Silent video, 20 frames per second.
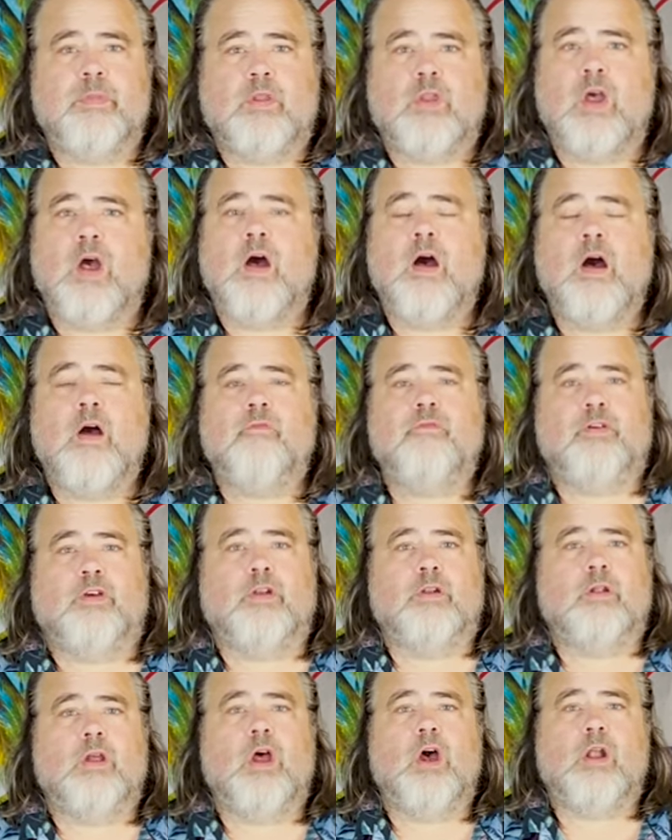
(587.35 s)

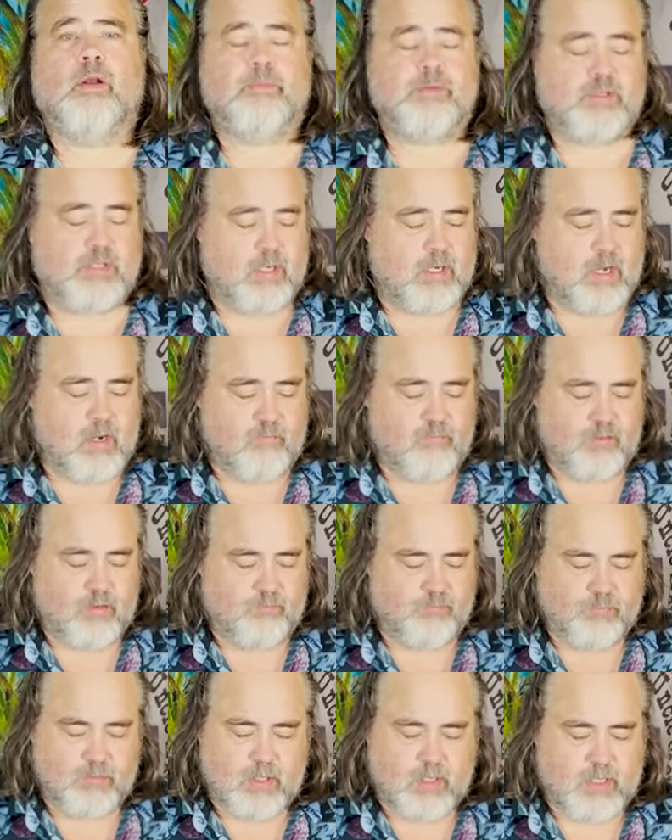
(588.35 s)
comfort, 100%
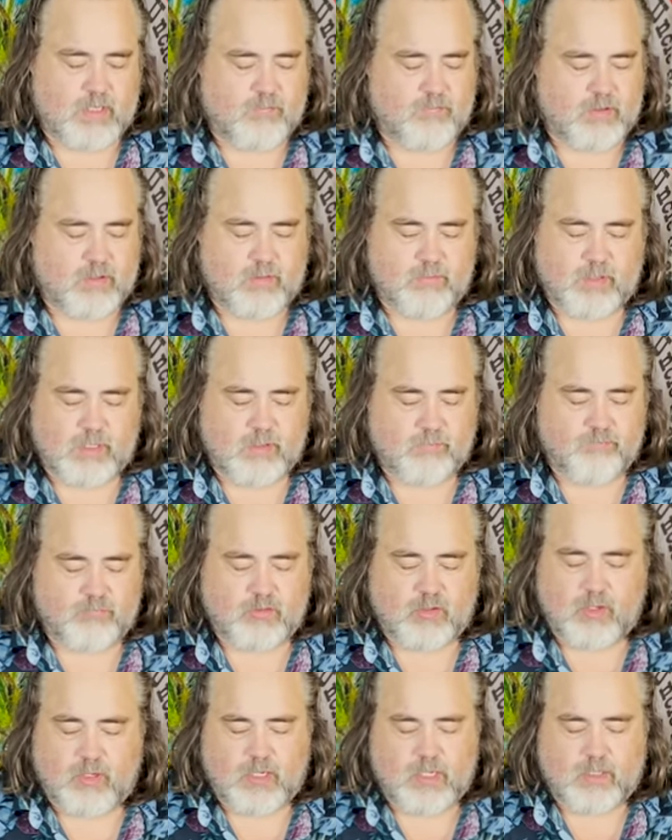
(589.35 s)
comfort. Gotta have another bite.
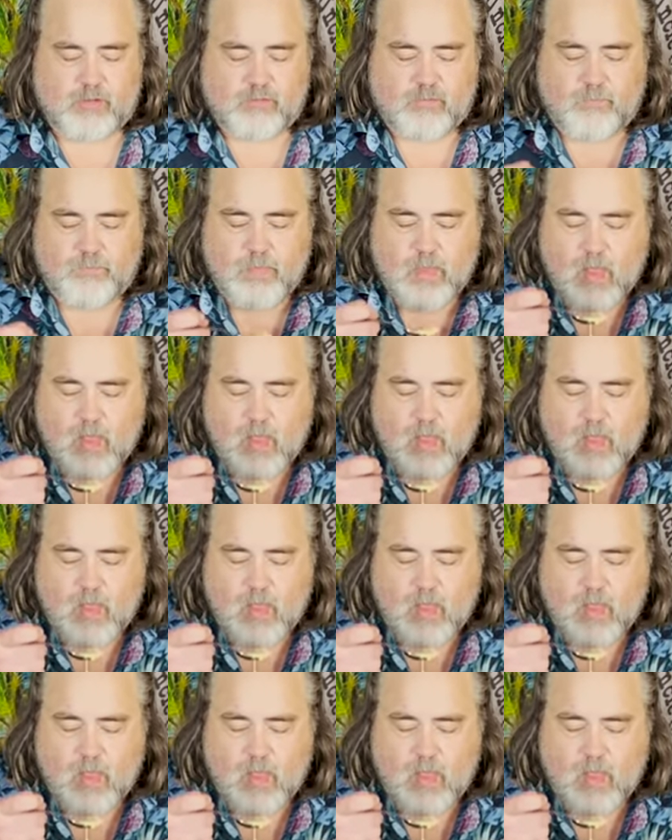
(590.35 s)
Sorry, guys.